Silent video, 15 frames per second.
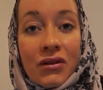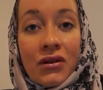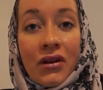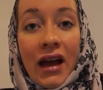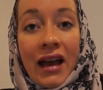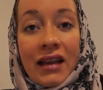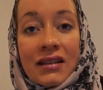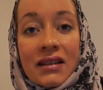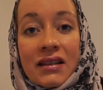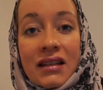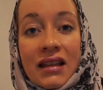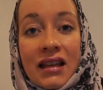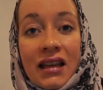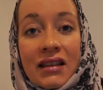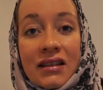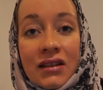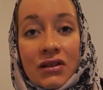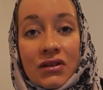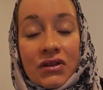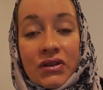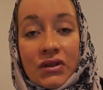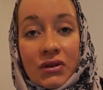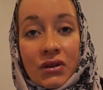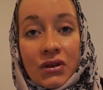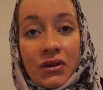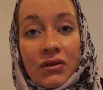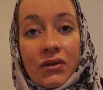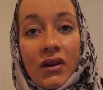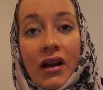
know, as things are sort of